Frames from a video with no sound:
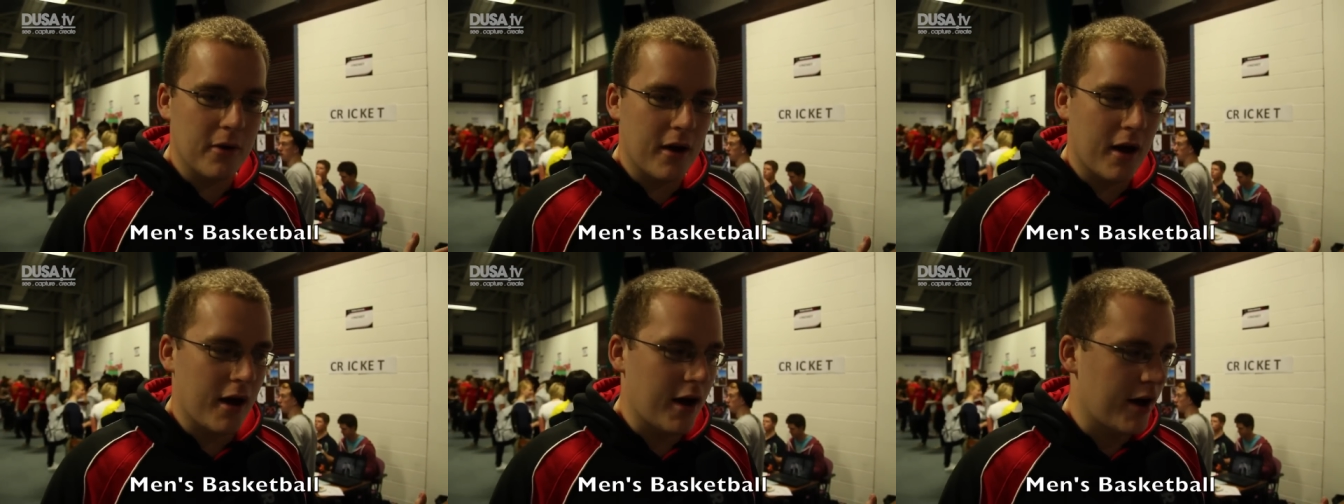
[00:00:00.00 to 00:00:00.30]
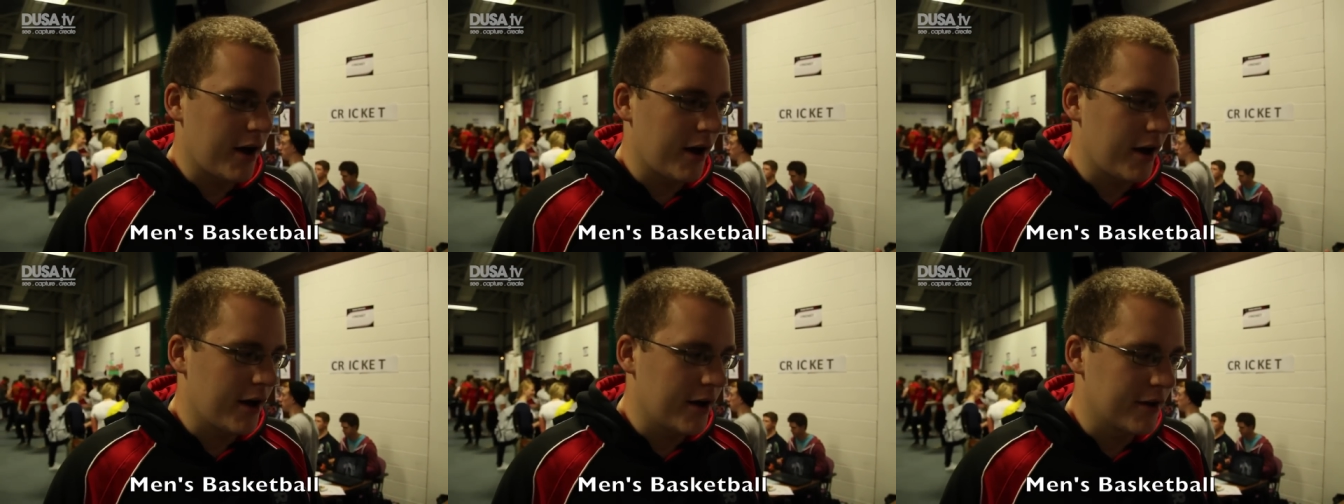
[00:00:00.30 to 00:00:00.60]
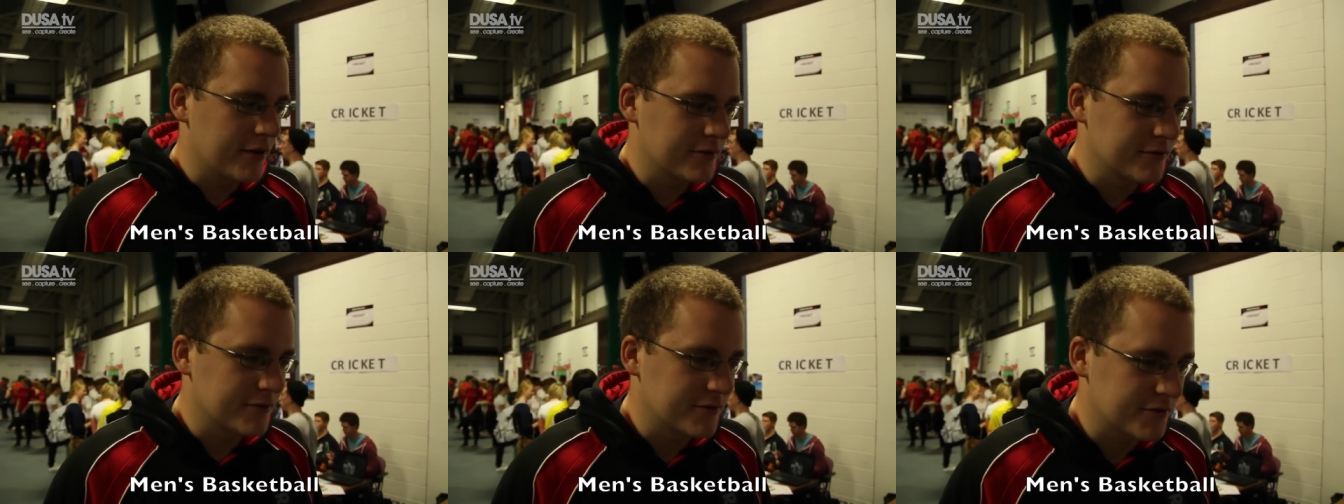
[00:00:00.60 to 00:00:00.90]

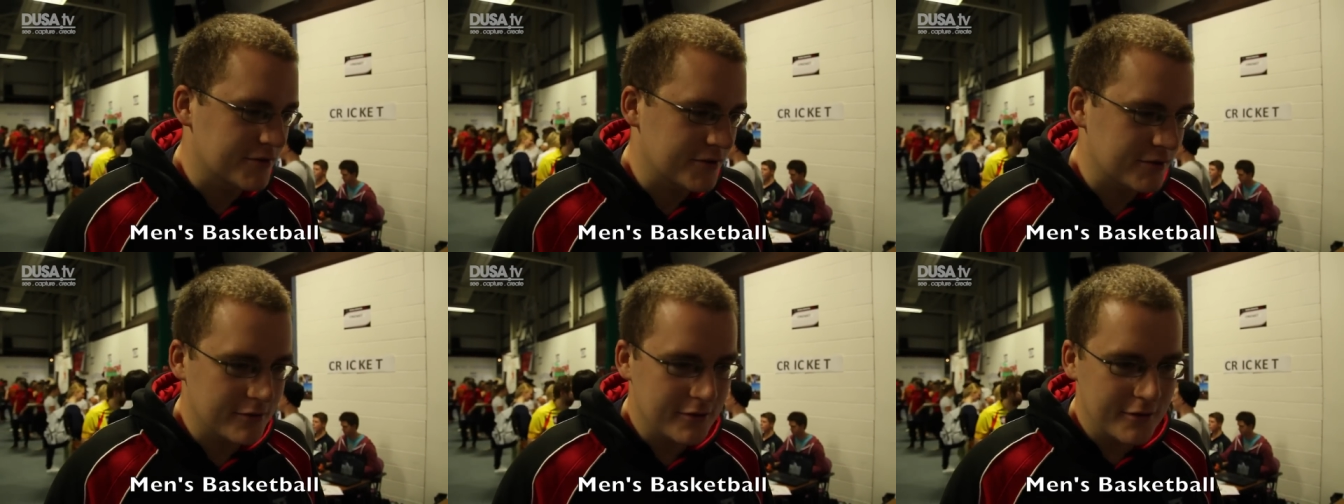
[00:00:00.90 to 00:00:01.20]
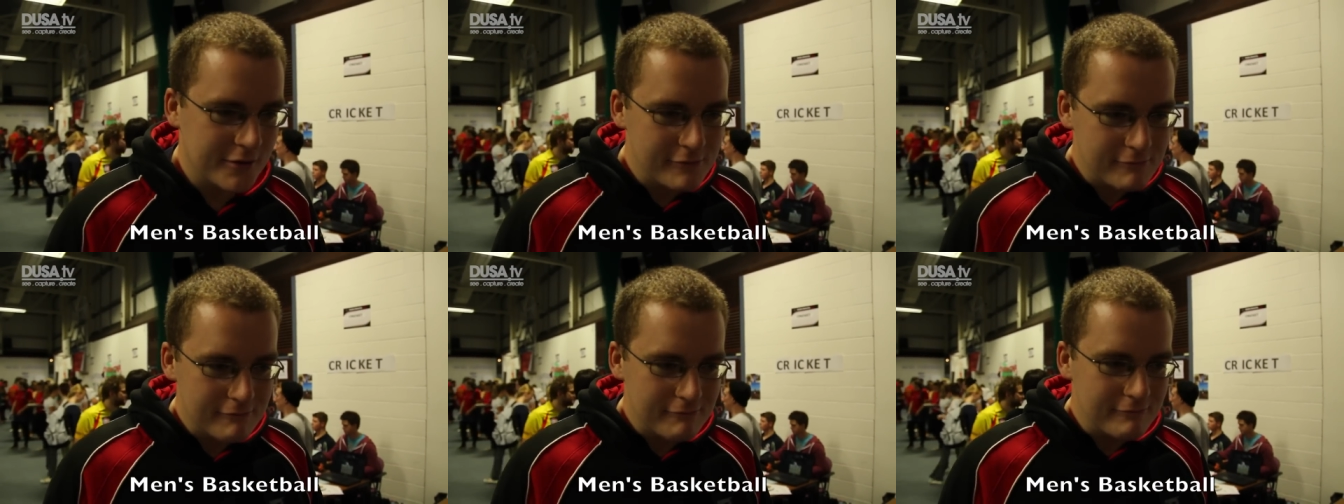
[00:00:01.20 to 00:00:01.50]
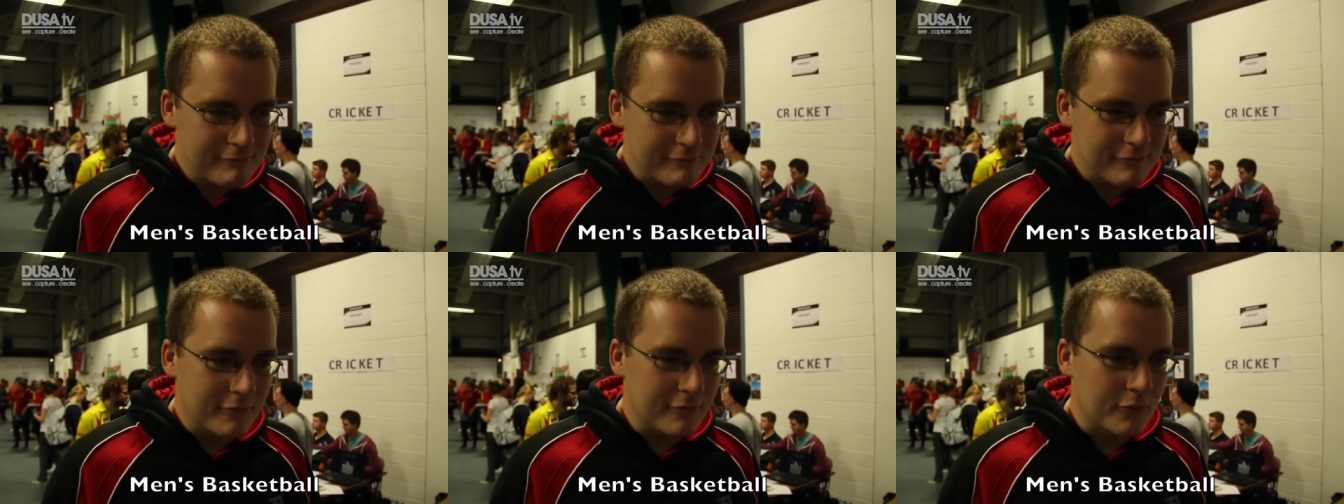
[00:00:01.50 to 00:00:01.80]

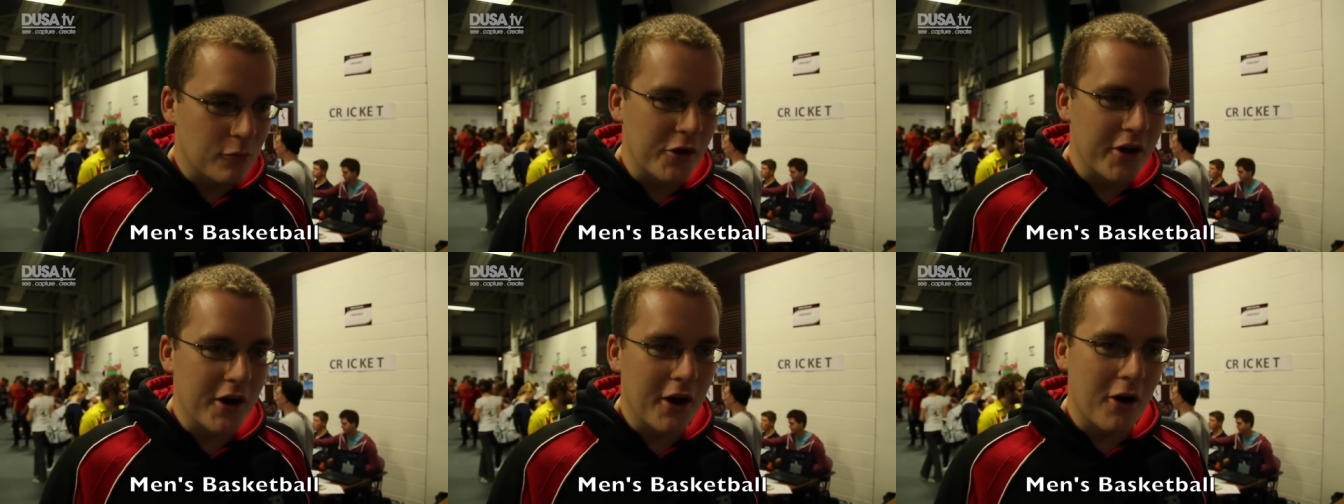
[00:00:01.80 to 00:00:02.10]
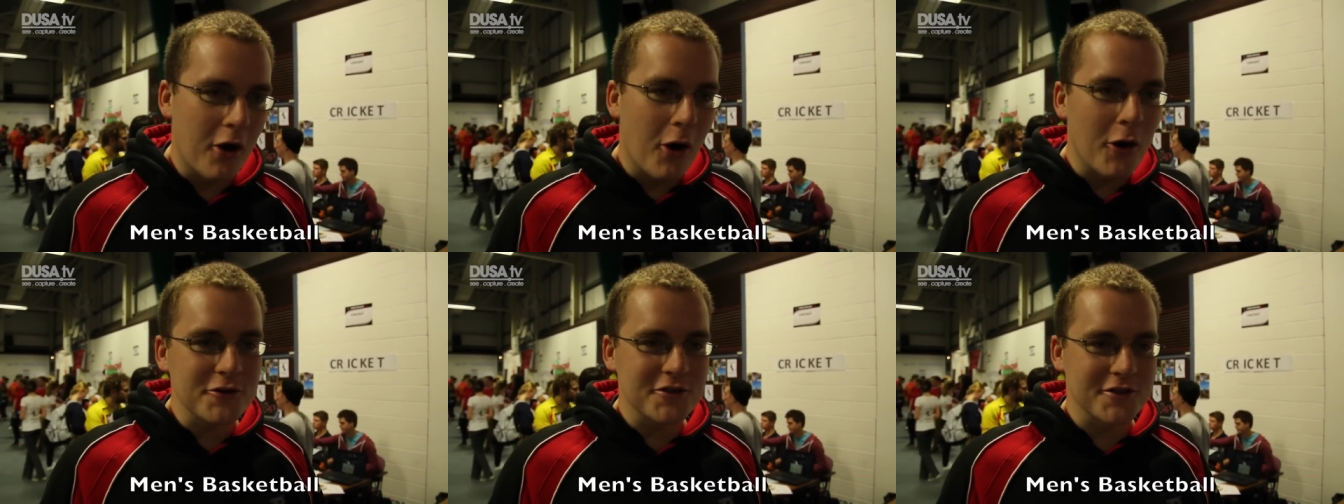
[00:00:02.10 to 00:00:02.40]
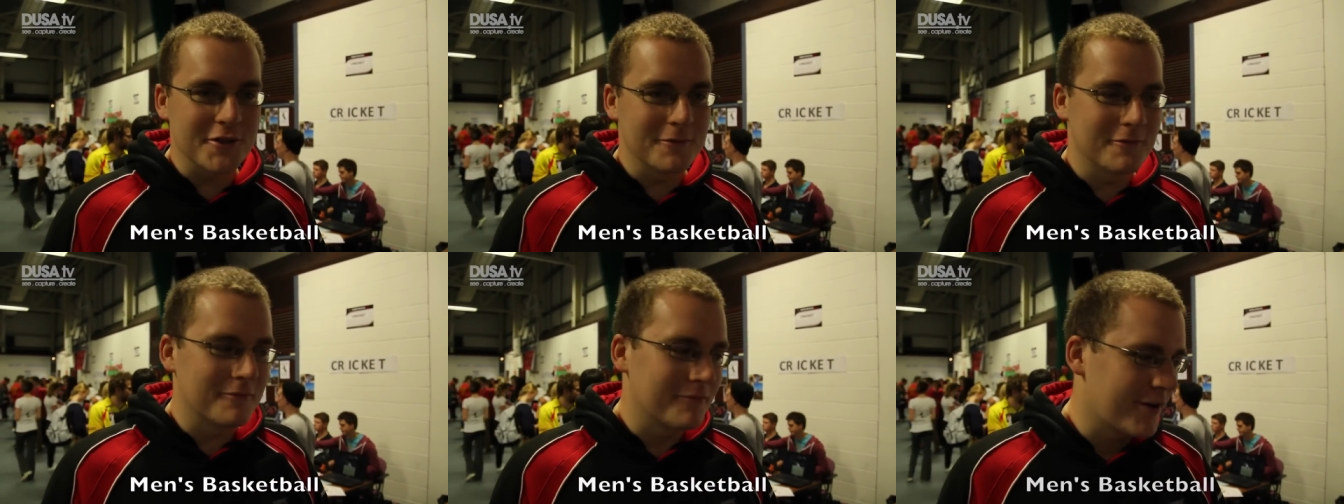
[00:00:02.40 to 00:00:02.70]
and we are
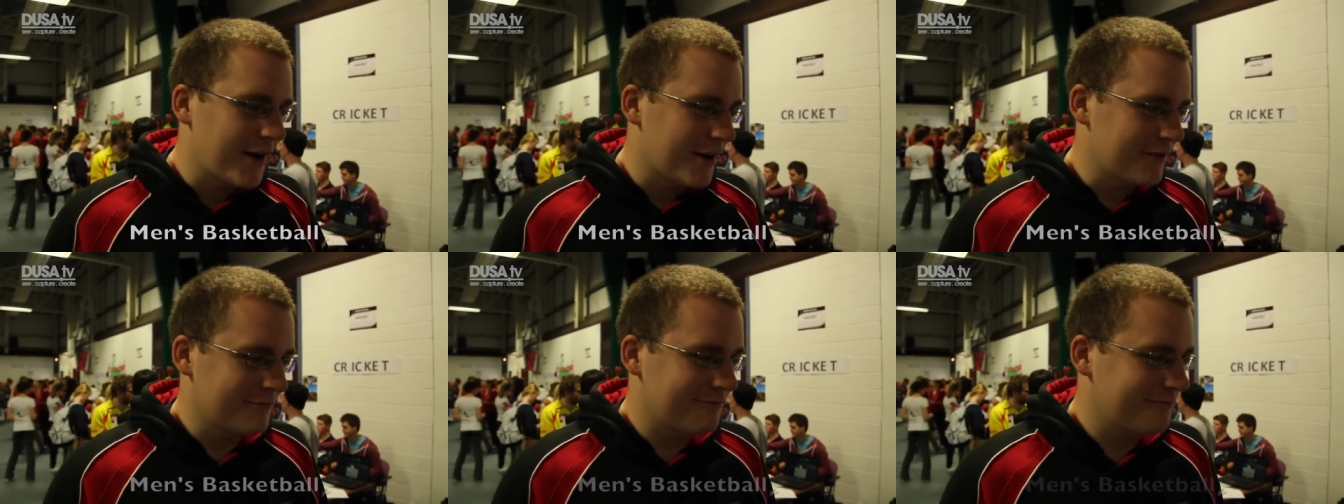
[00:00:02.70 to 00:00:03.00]
awesome. I